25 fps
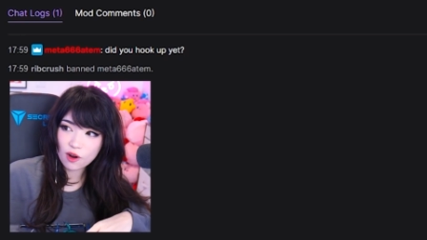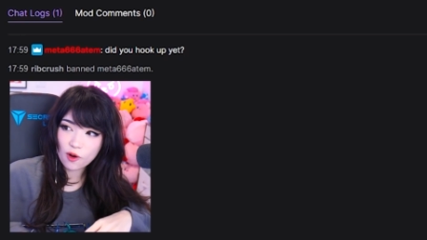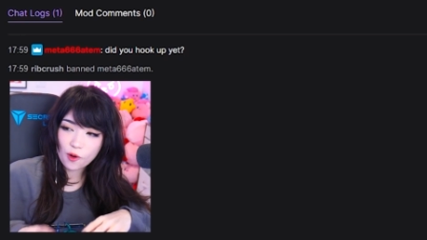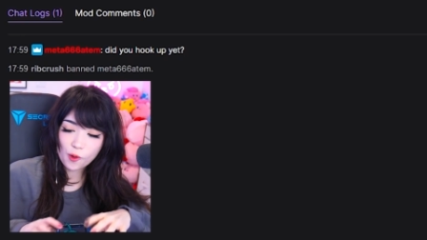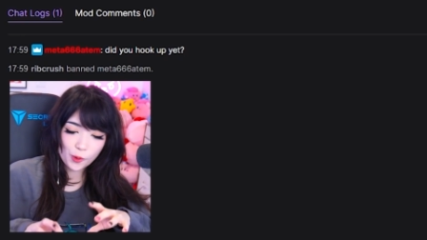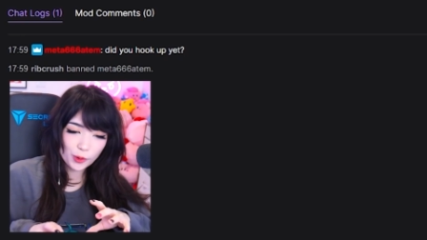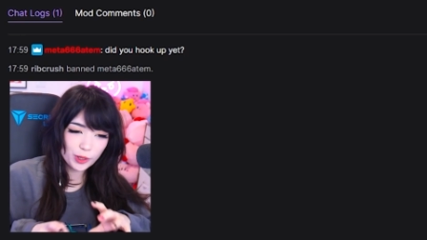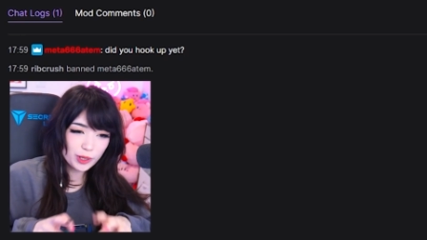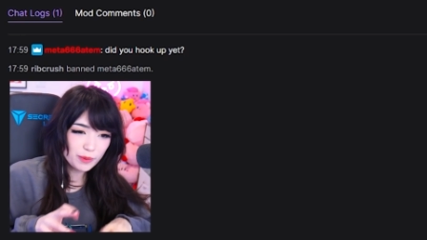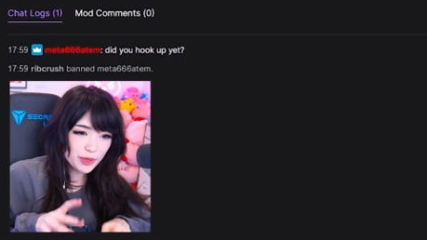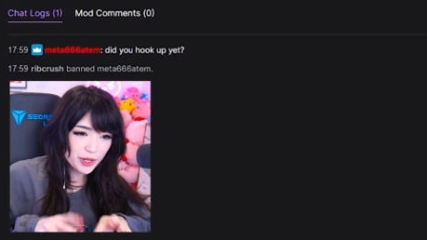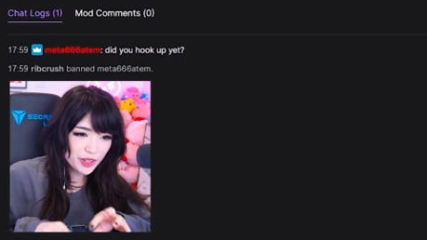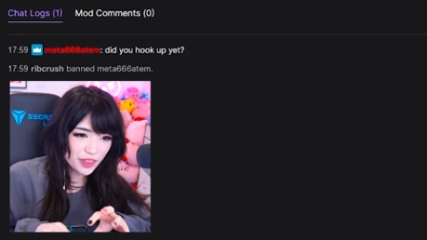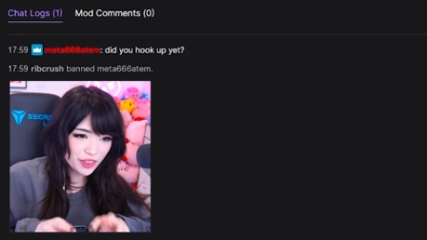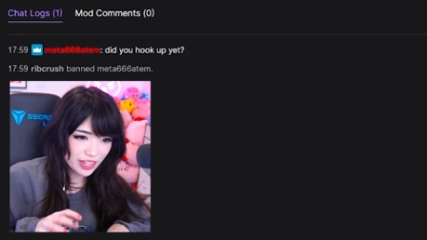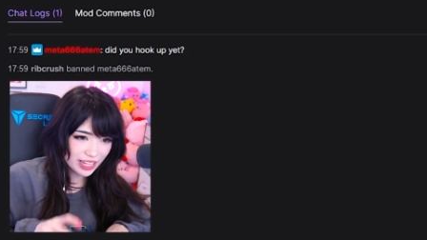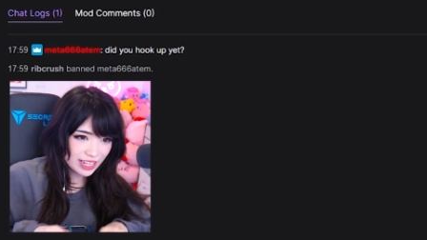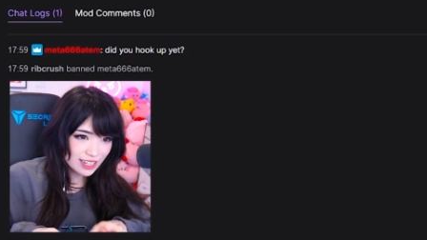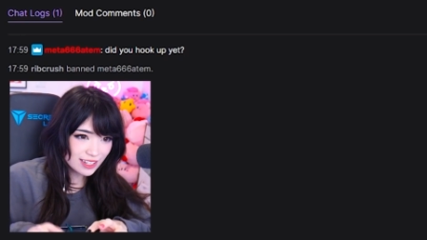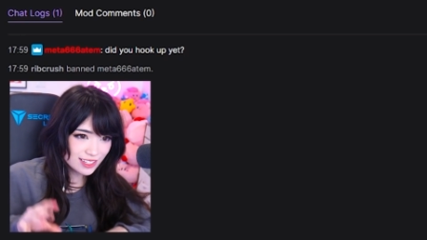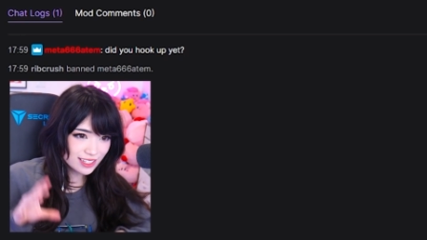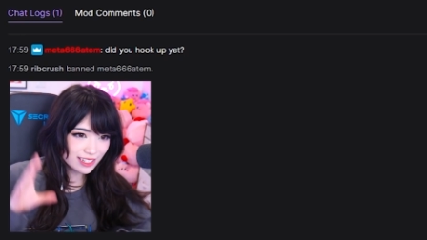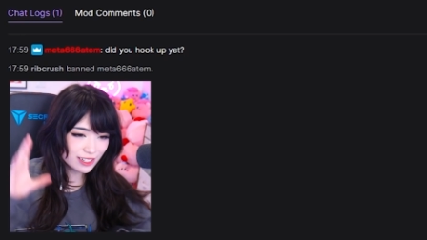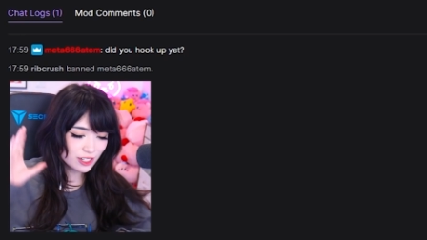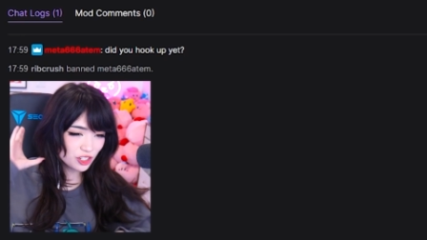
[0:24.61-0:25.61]
horrible
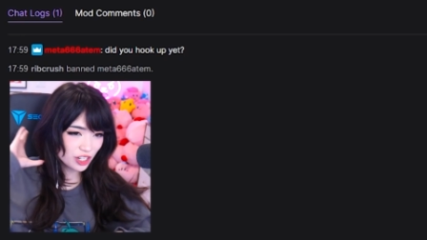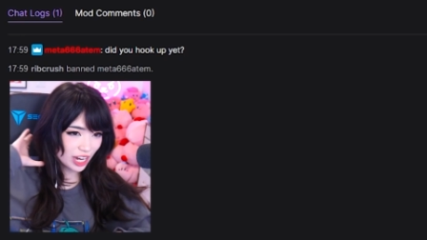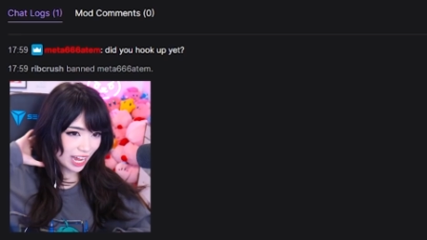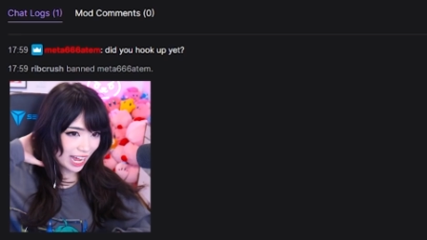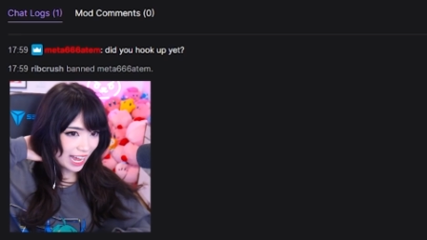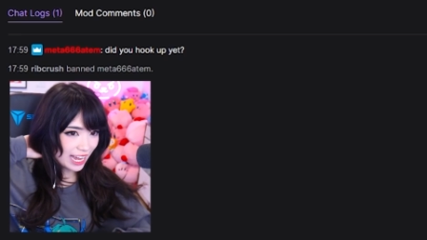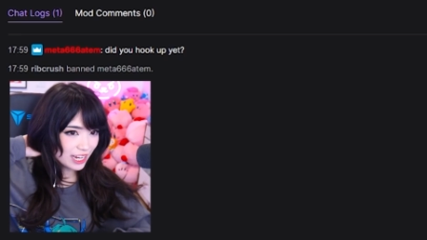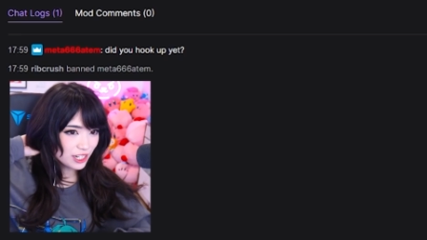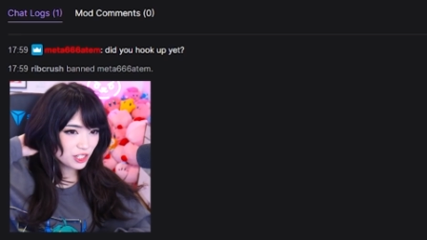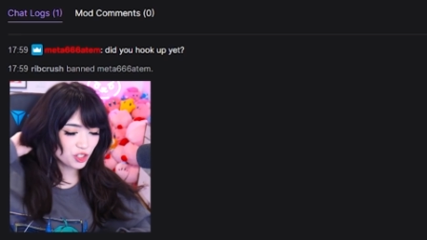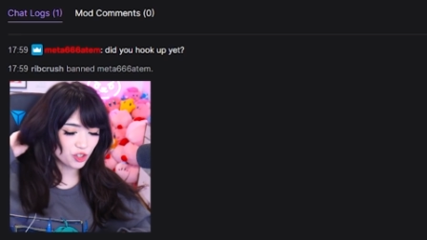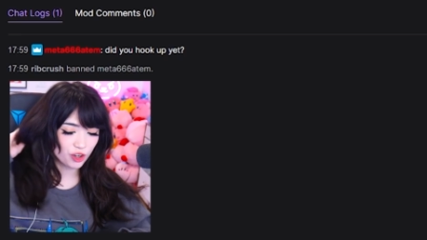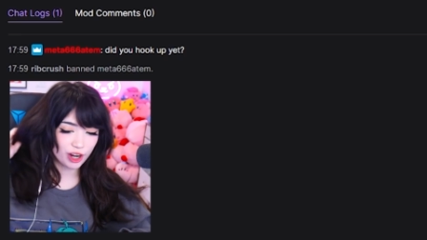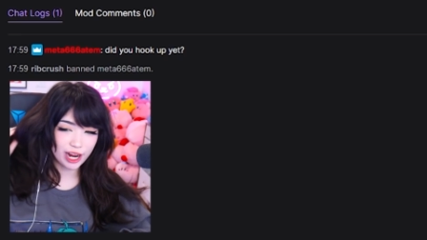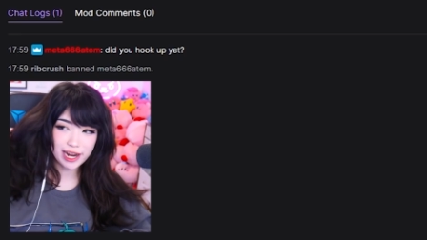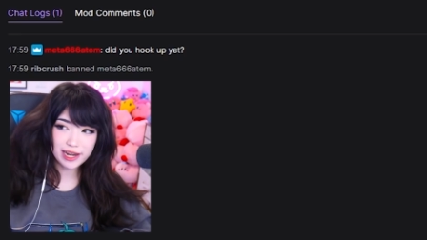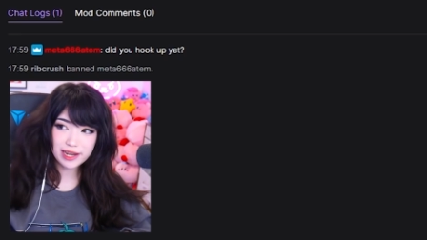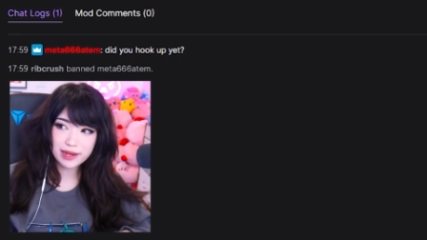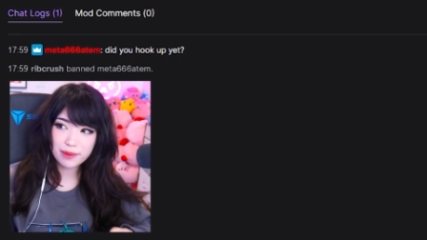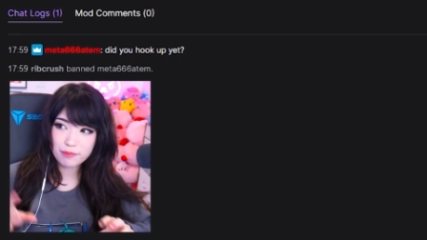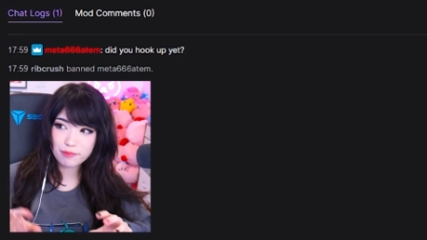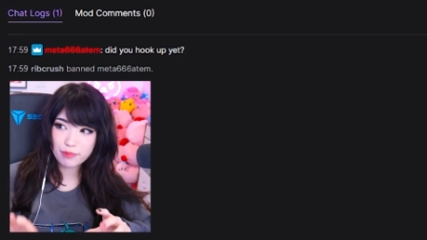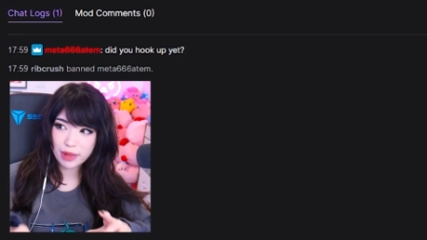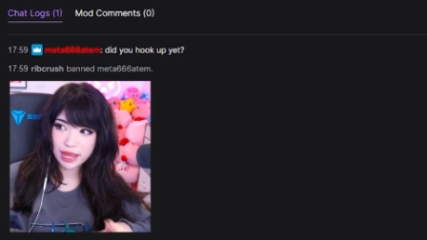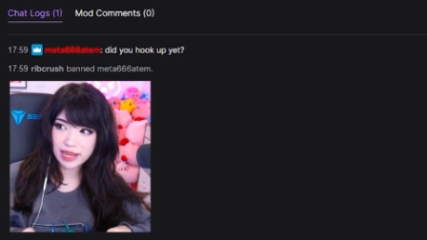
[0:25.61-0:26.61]
things in chat trying
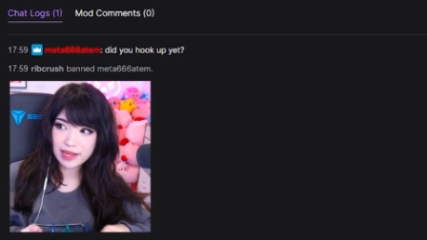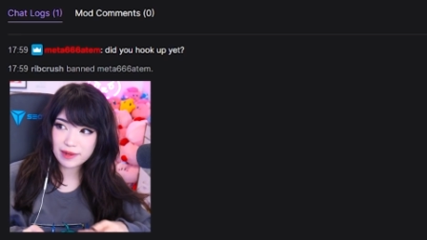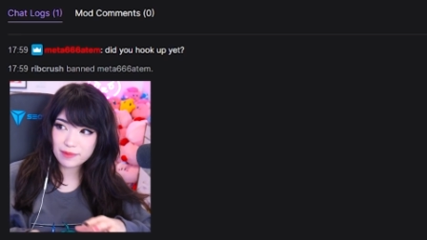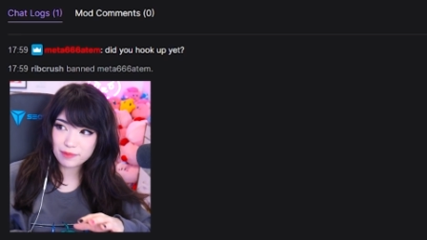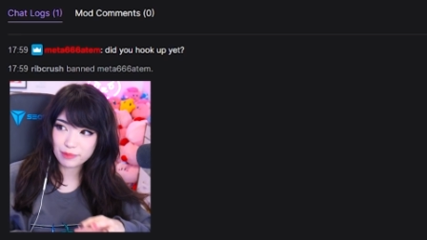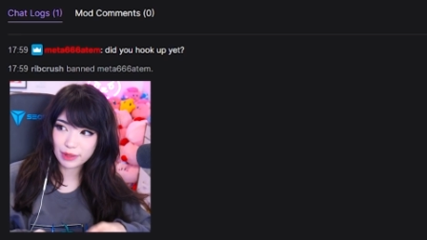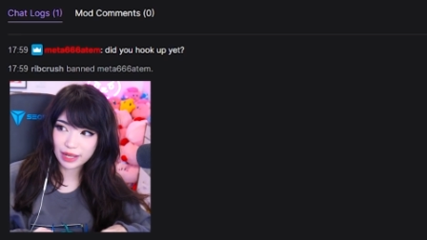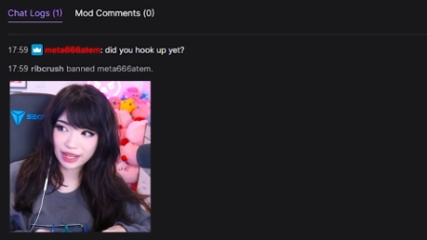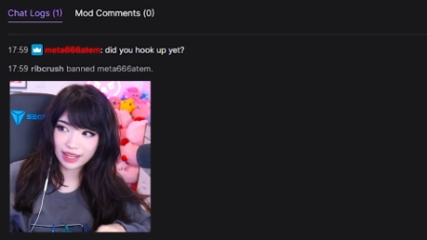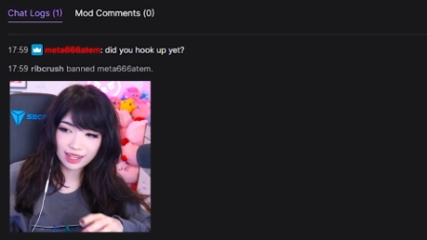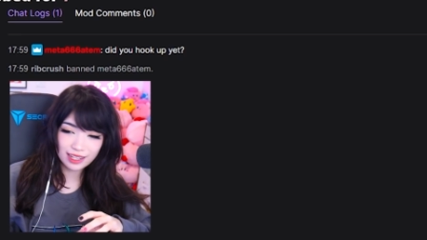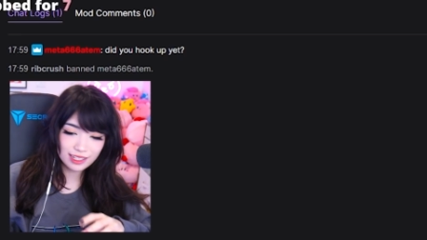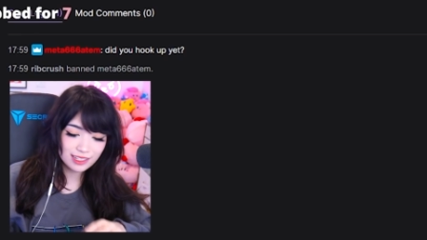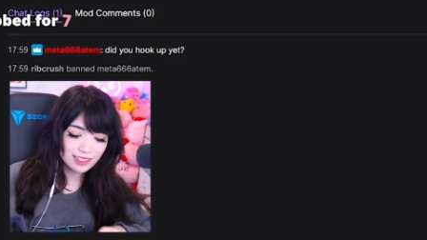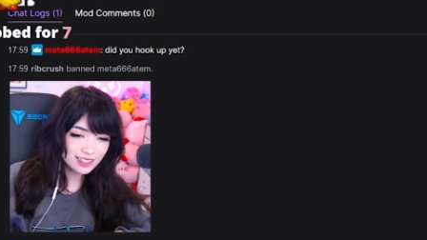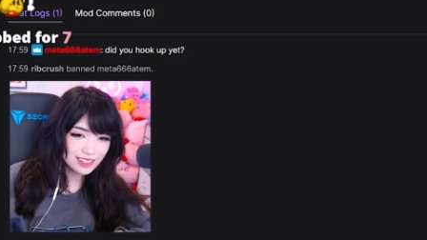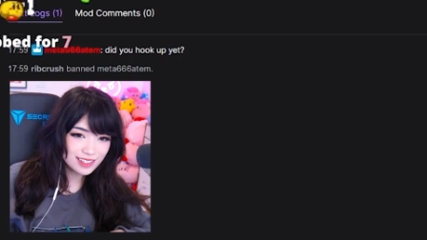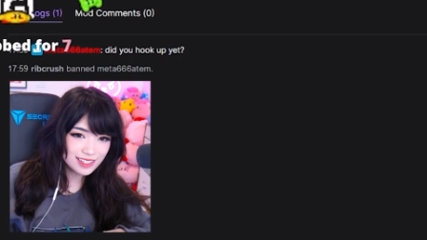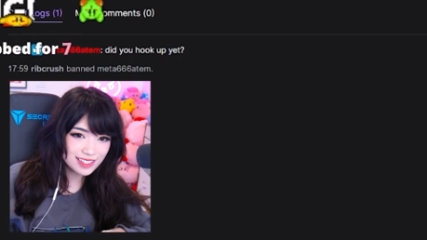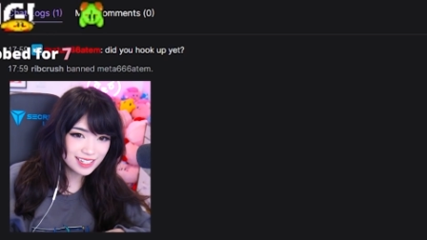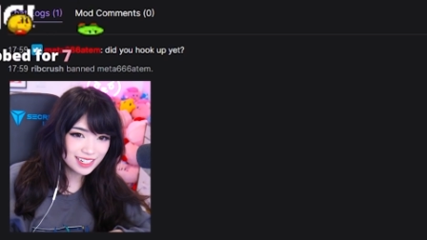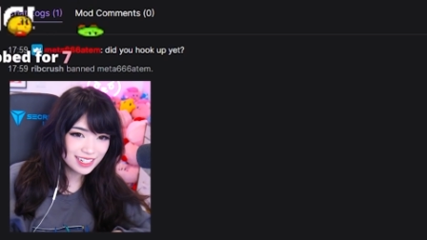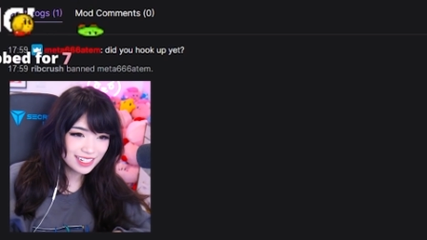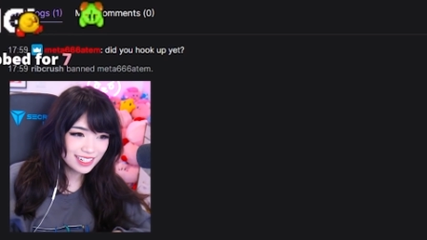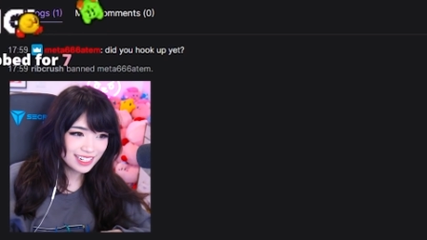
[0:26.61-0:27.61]
to bait
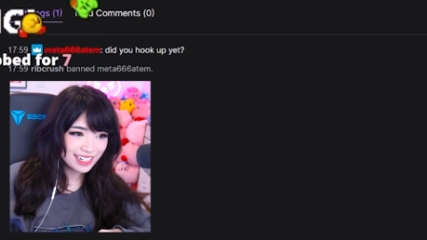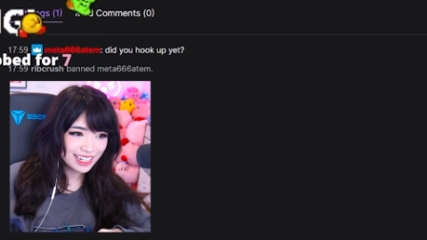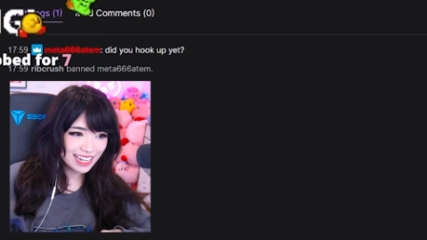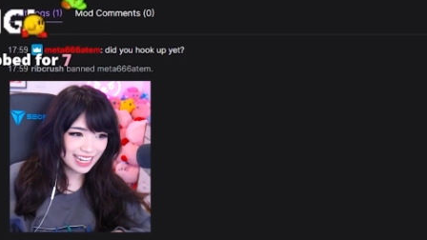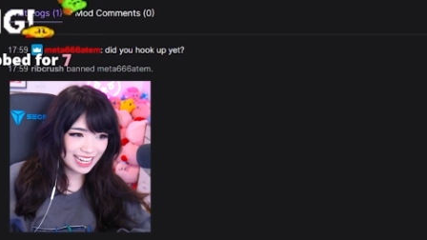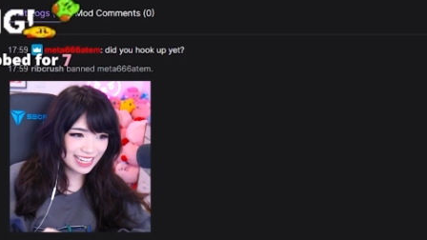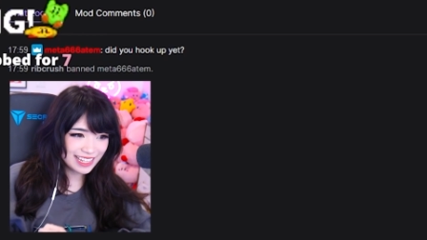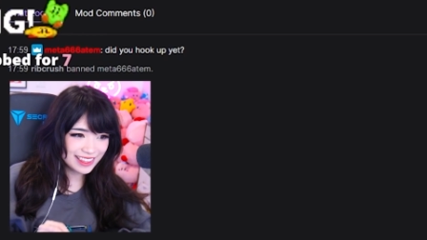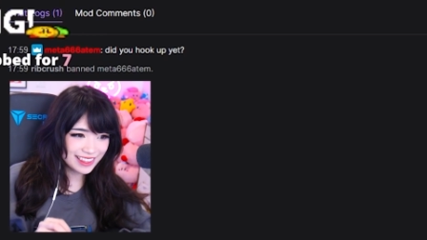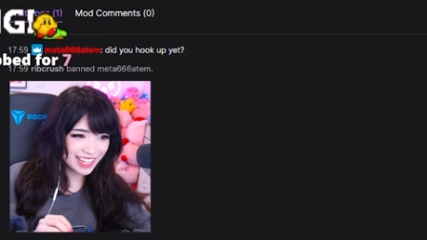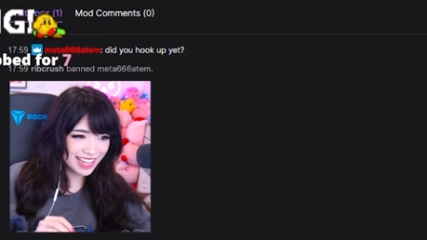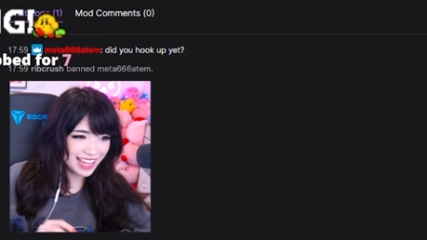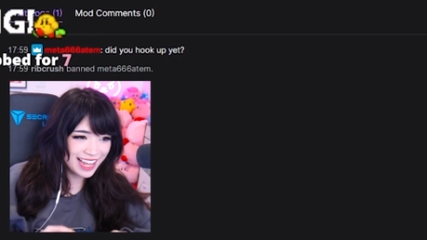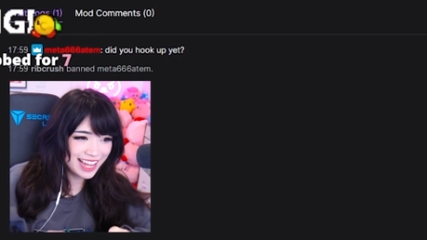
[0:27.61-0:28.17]
bans. And then